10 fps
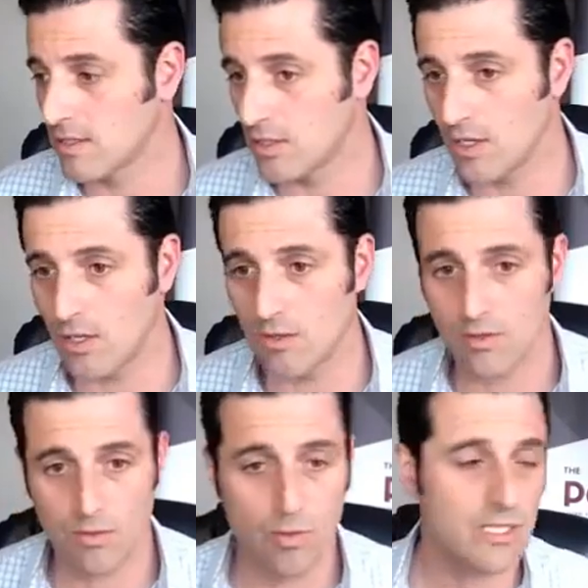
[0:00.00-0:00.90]

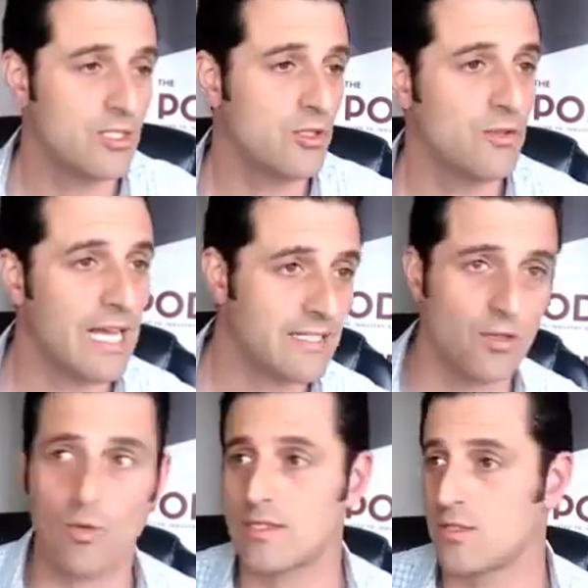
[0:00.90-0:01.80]
what to do next
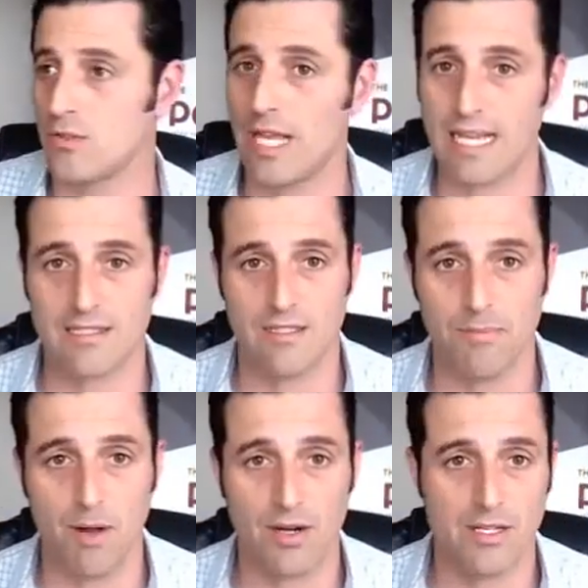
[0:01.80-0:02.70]
and what to do next in the
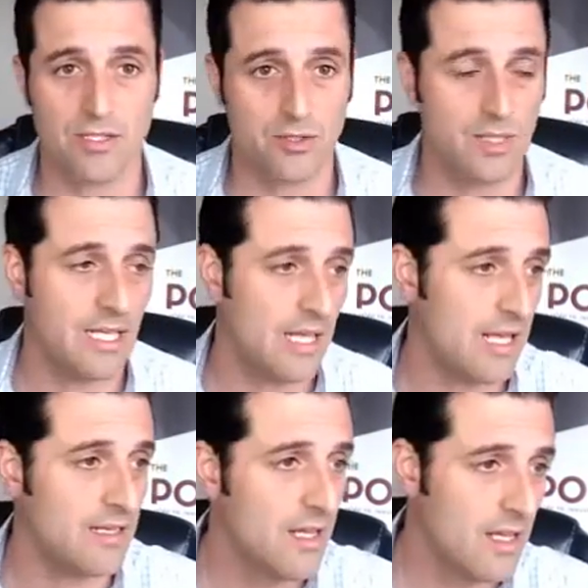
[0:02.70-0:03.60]
pawn industry
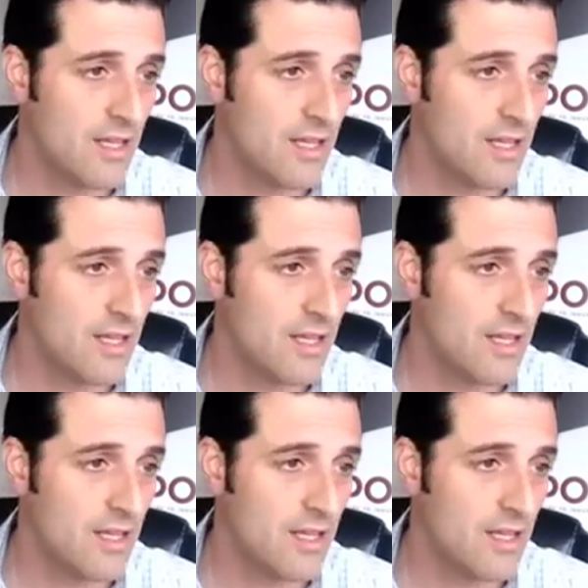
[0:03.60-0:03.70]
and